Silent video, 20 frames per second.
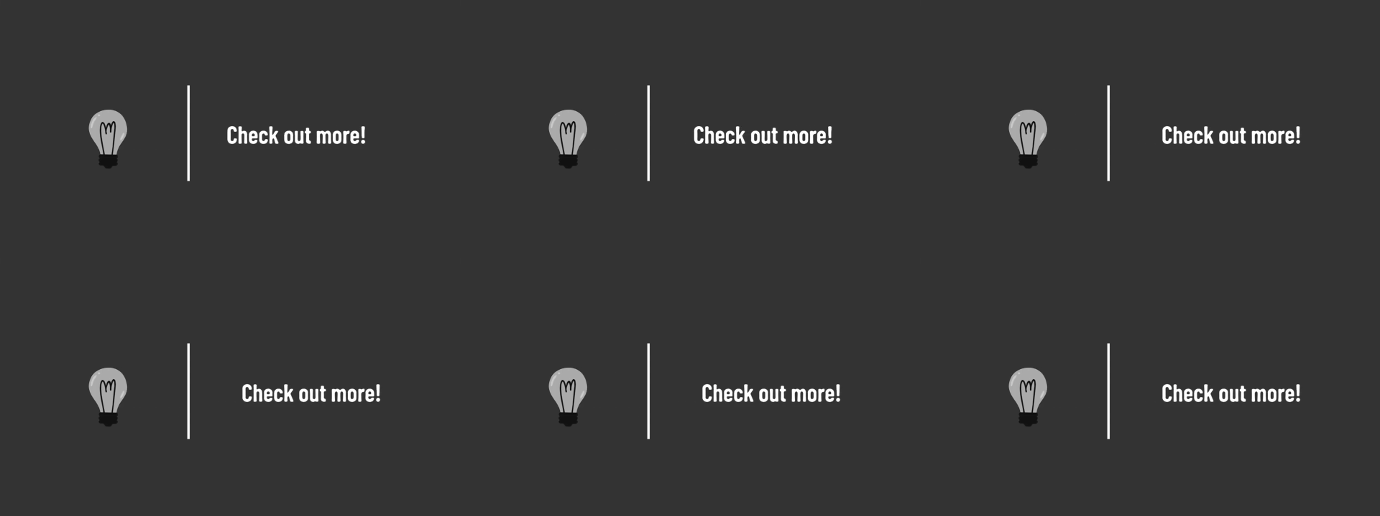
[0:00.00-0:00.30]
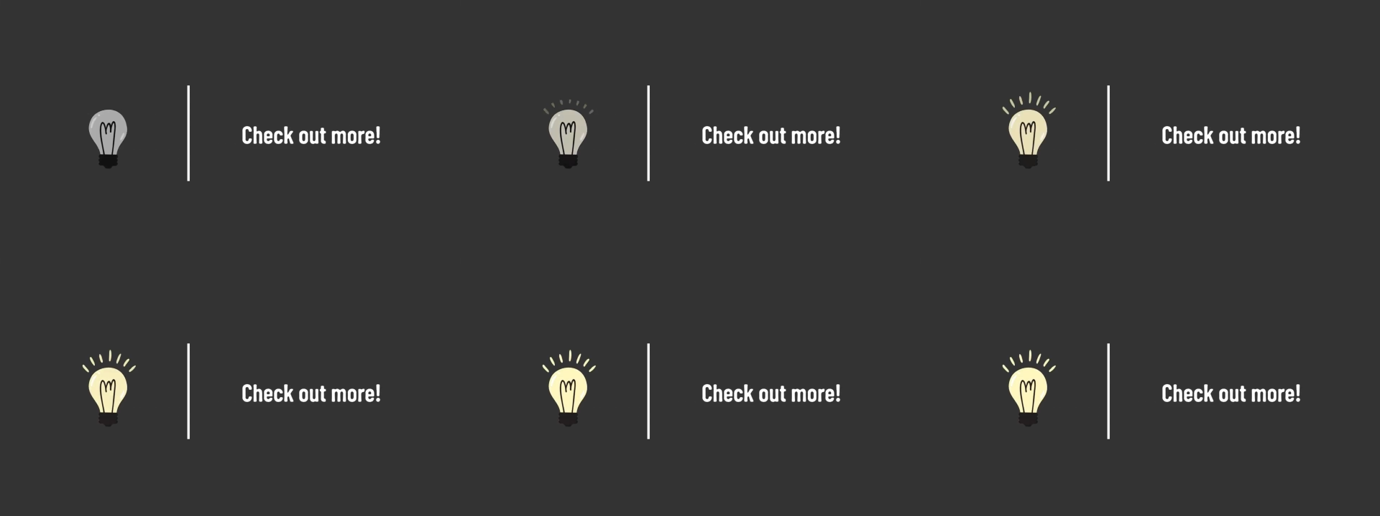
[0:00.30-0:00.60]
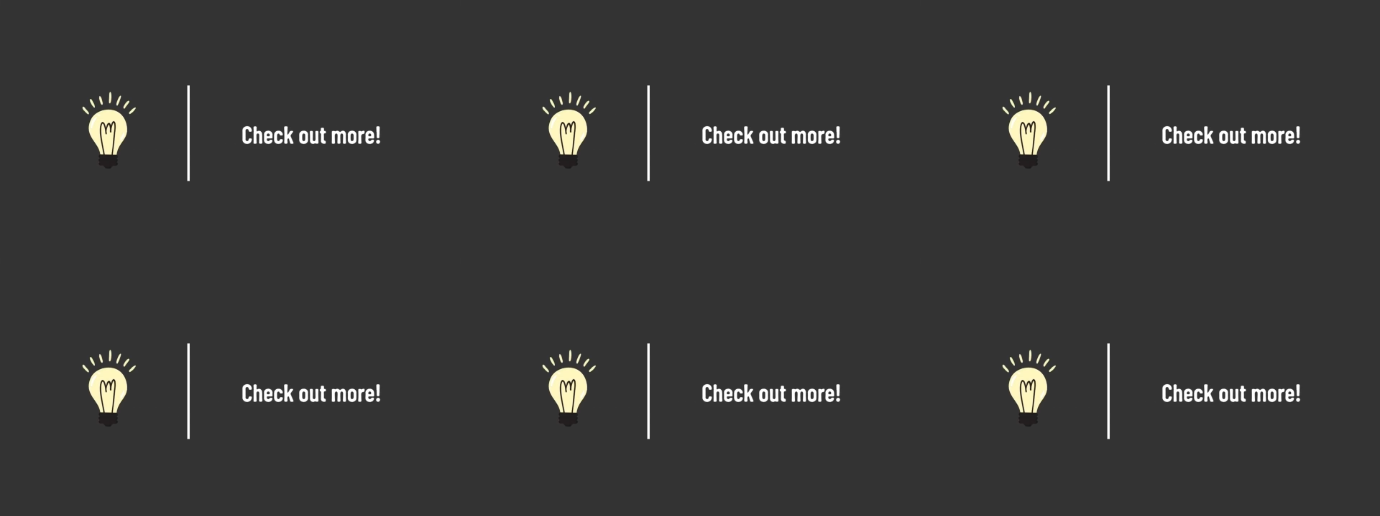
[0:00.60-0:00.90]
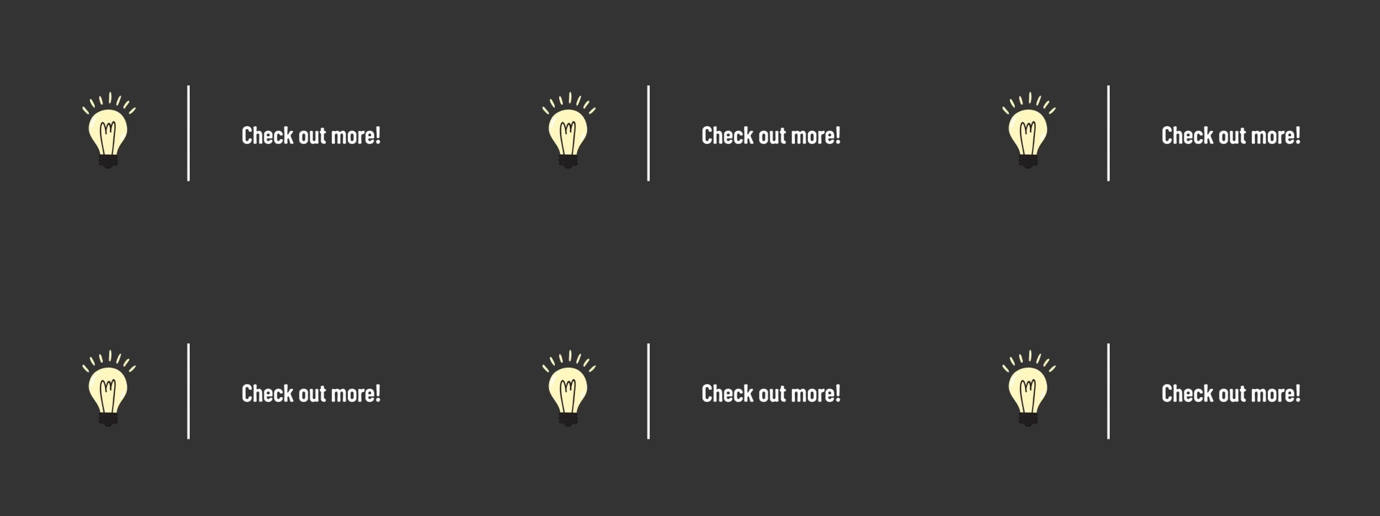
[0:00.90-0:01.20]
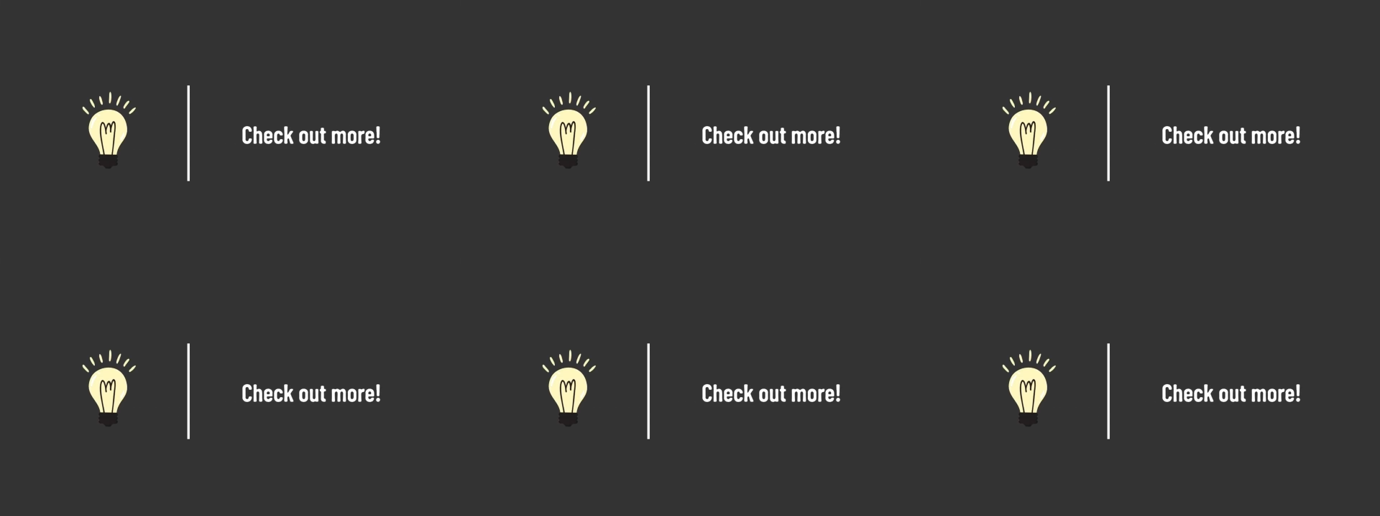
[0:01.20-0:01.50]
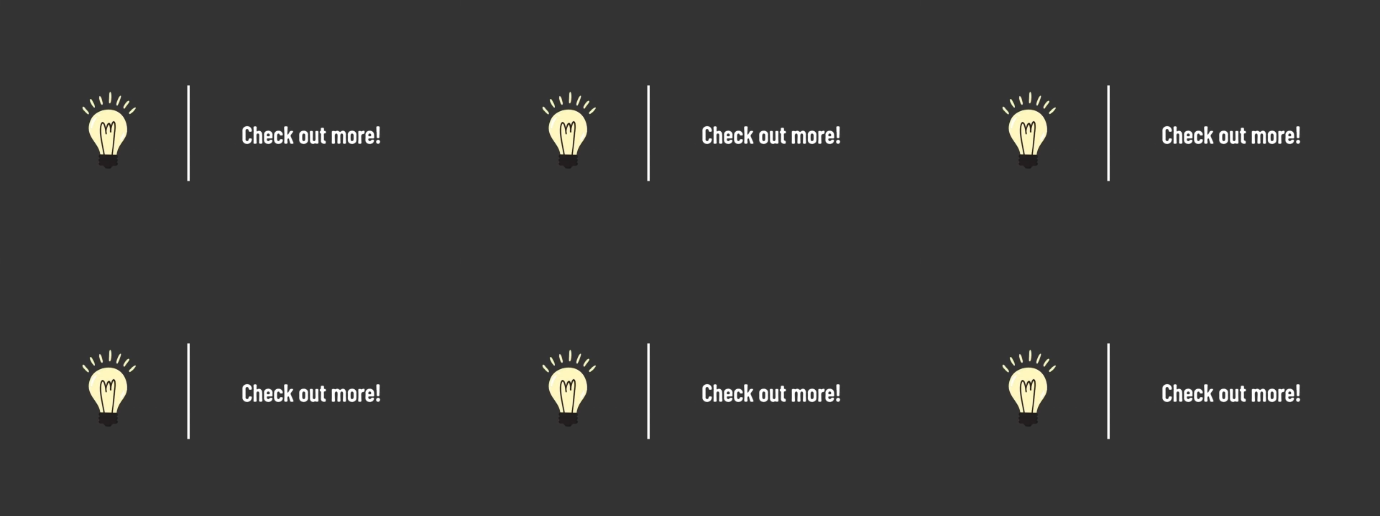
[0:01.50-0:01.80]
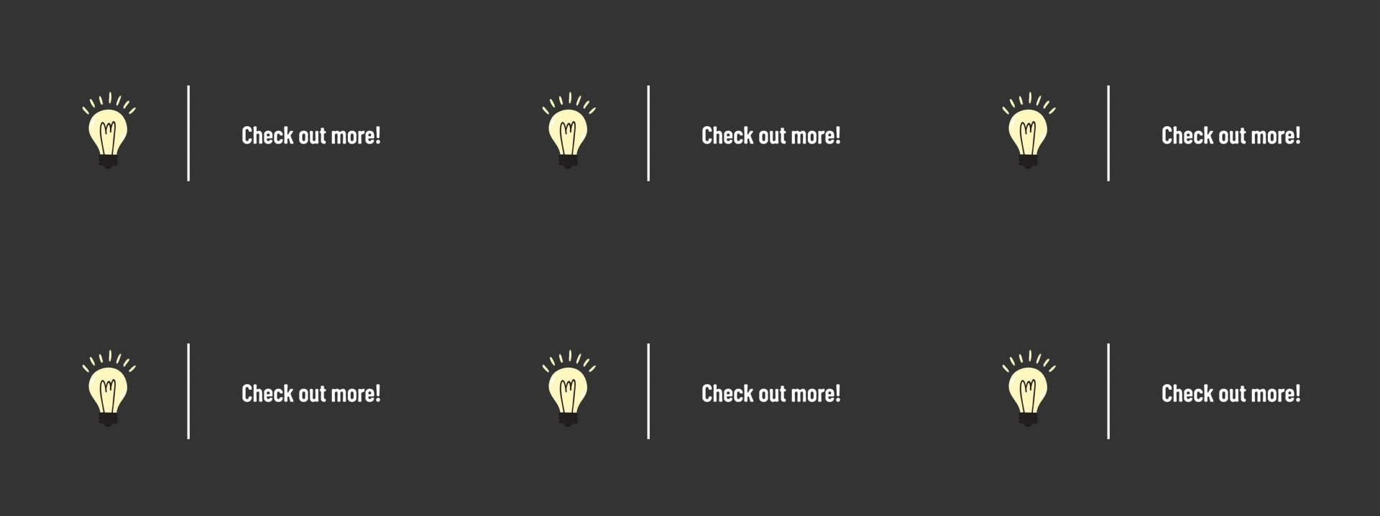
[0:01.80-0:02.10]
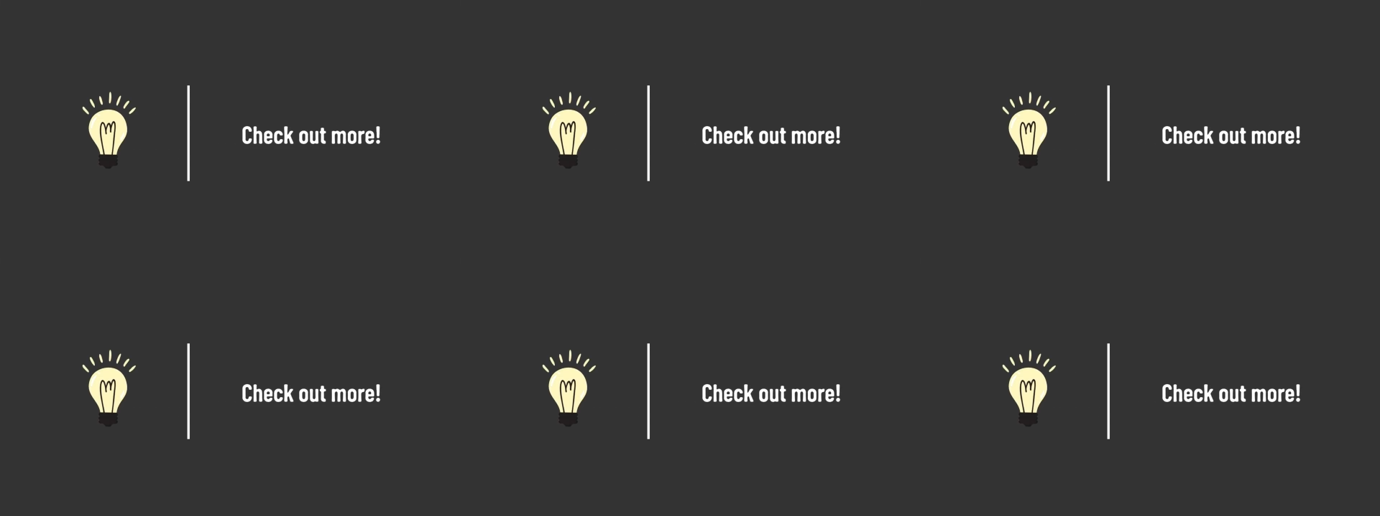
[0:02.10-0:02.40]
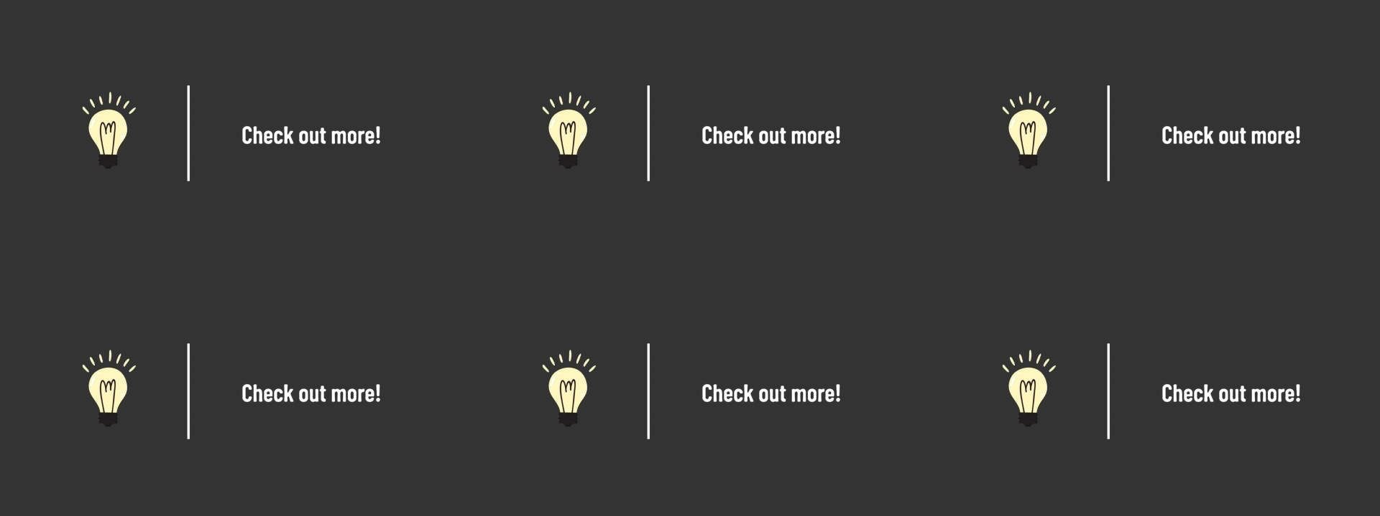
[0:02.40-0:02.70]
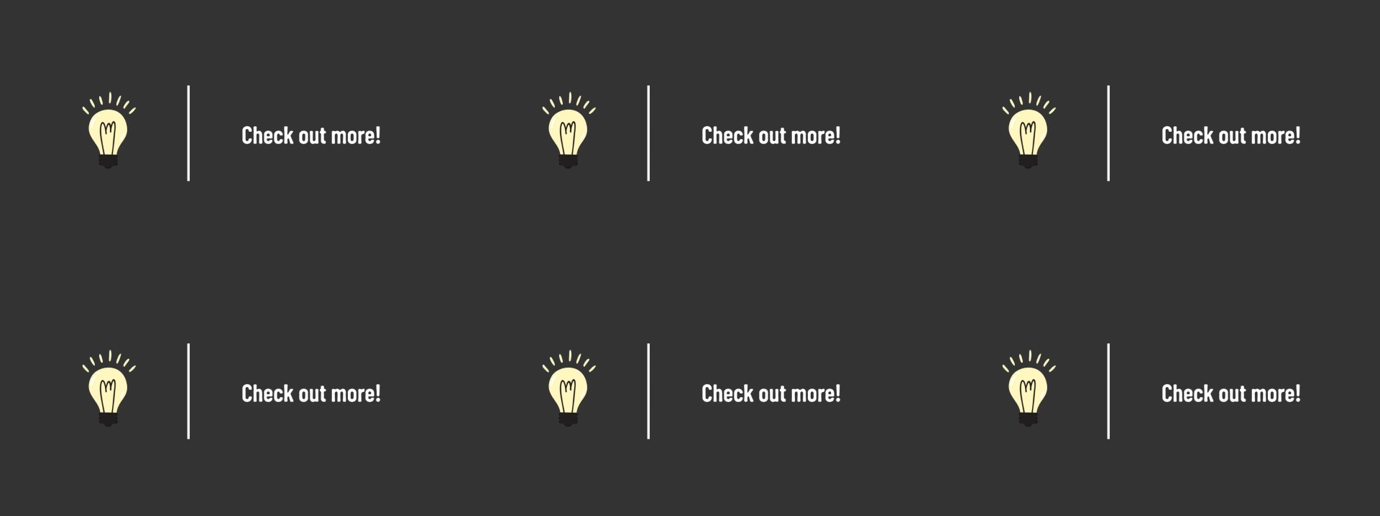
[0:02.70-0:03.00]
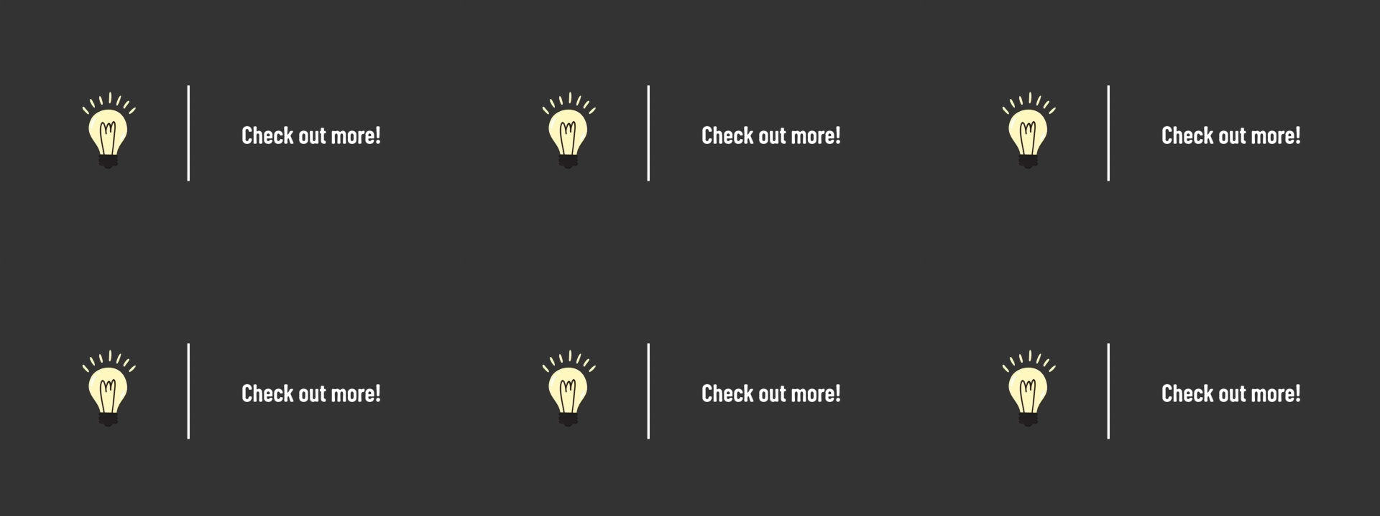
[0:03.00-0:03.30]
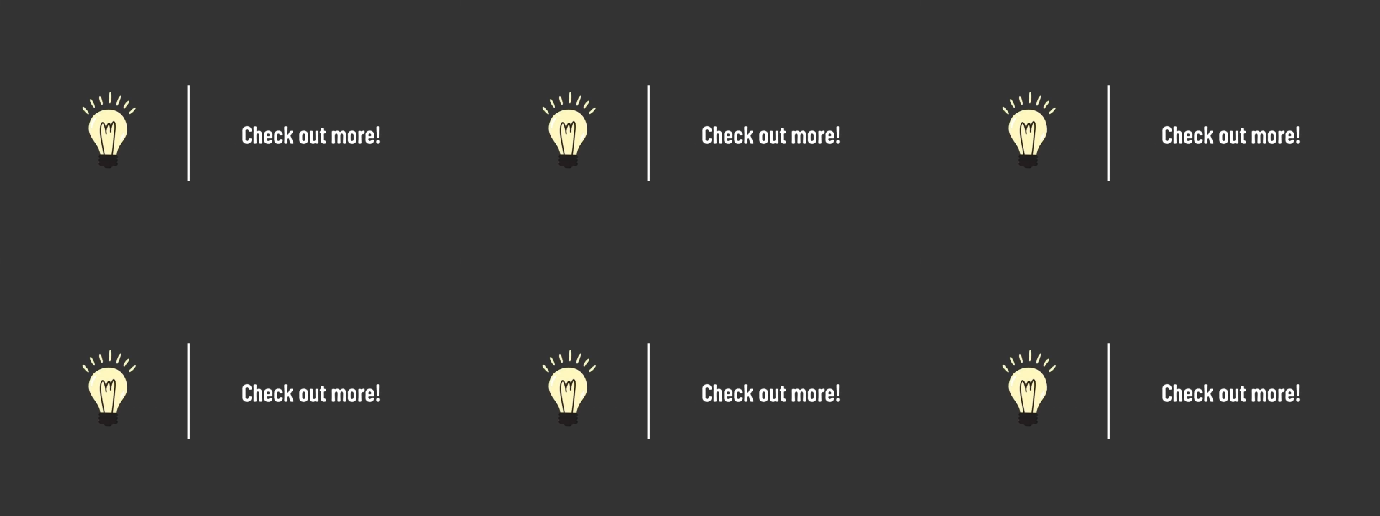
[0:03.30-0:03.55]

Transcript: No face is visible, so there are no lips to read.